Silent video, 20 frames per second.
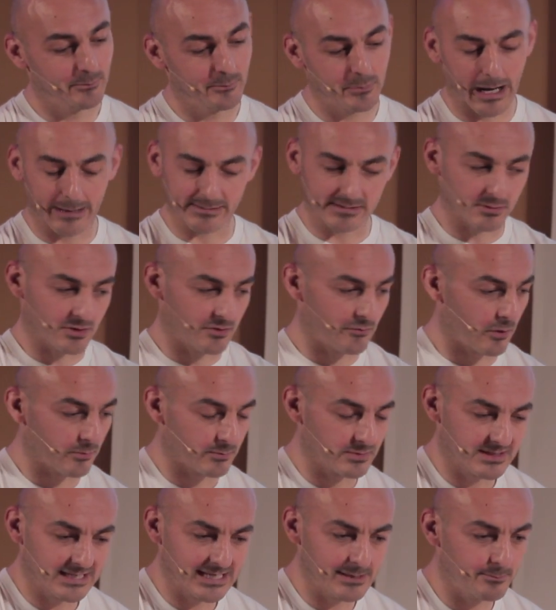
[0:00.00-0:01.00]
perhaps with the
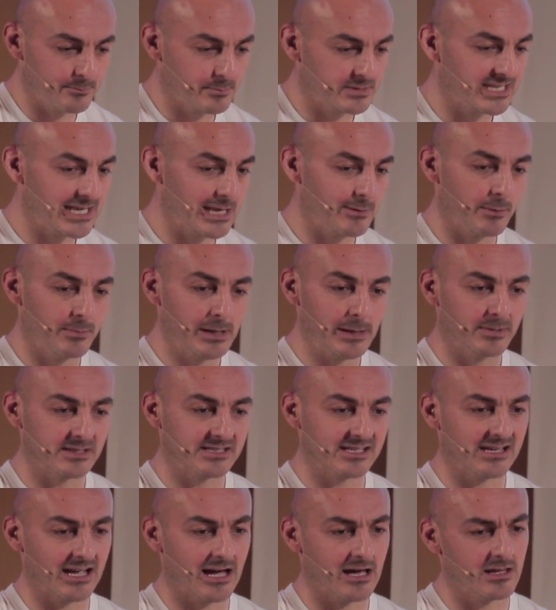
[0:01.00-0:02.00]
wrong te team of people
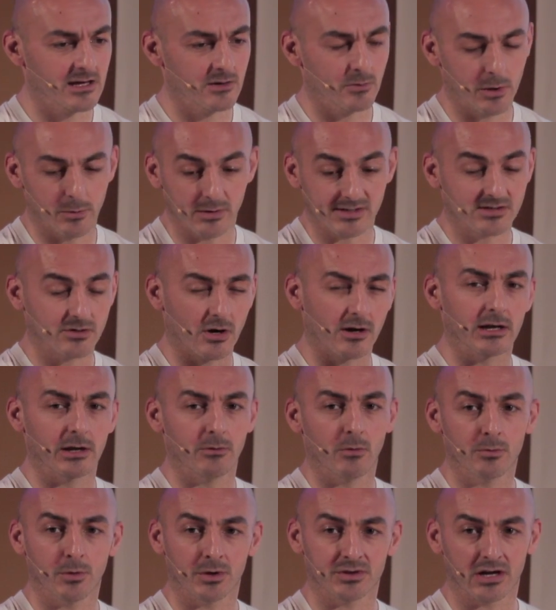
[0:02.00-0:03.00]
together, we were
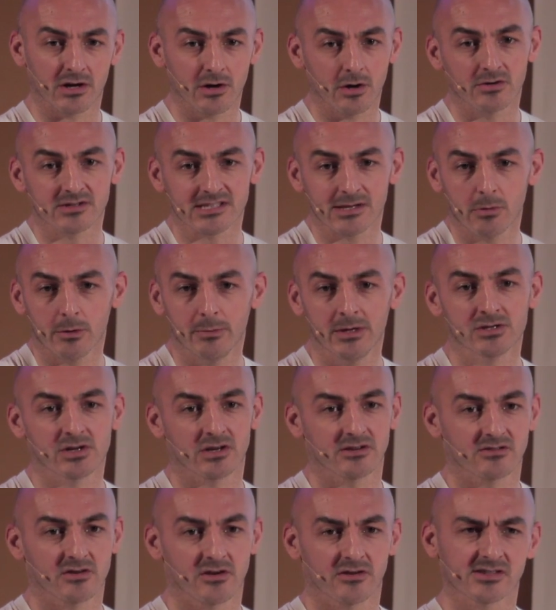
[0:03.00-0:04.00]
struggling with what the content would be,
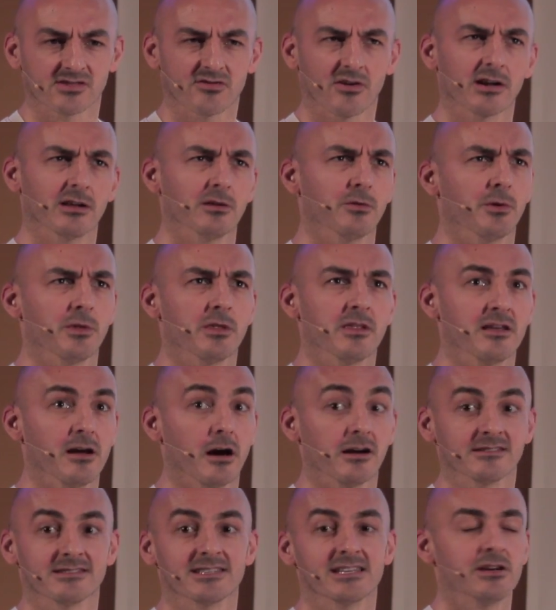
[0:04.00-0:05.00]
trying, trying to struggle with the
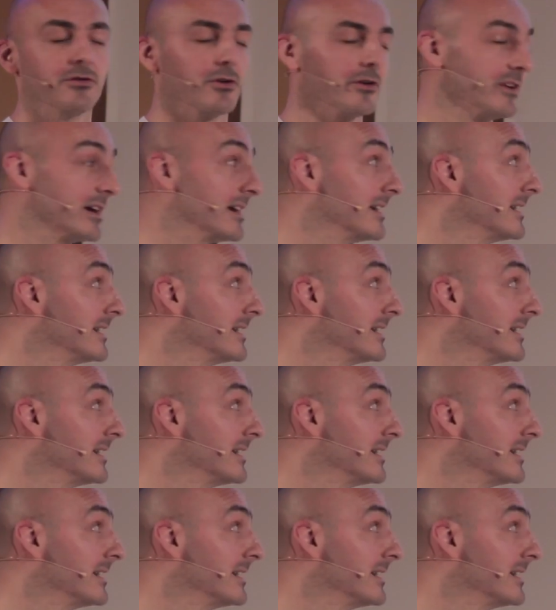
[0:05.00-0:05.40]
idea of